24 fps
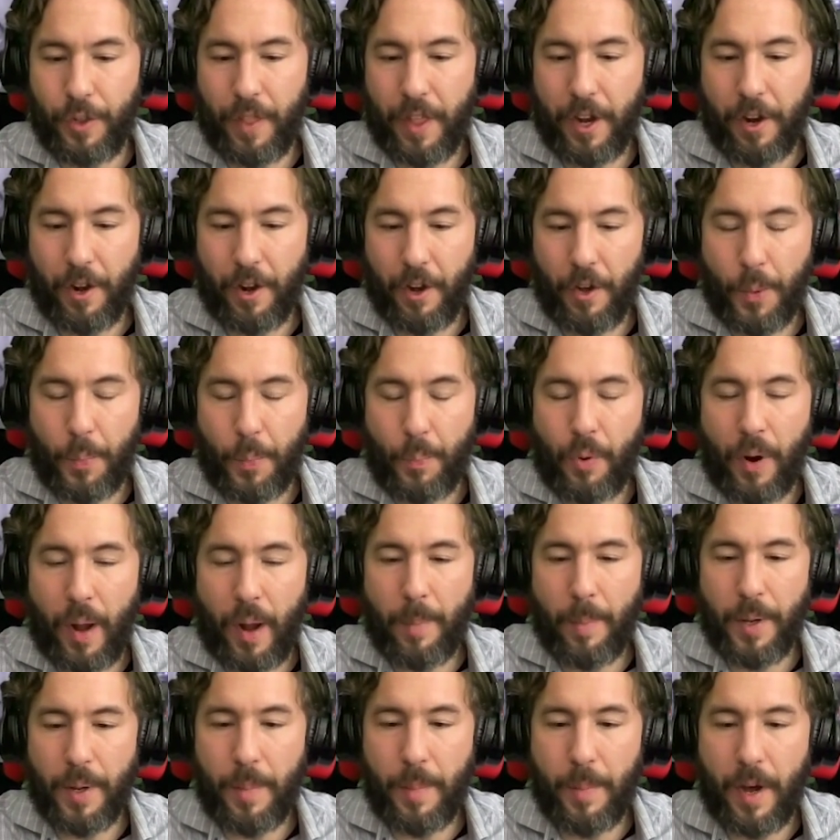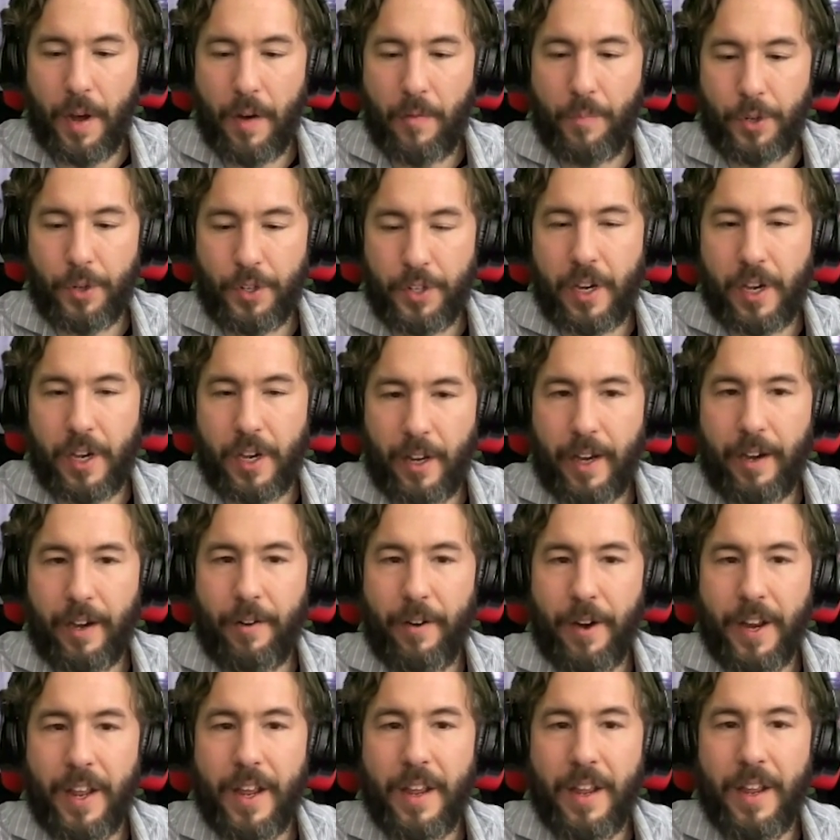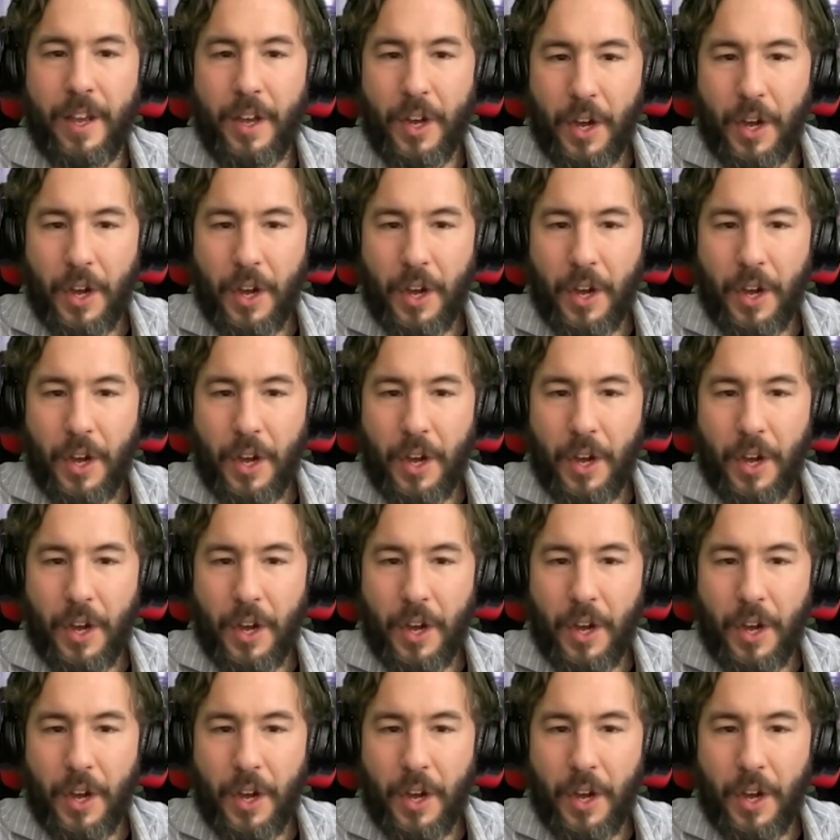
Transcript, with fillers: They call it the problem of particularity.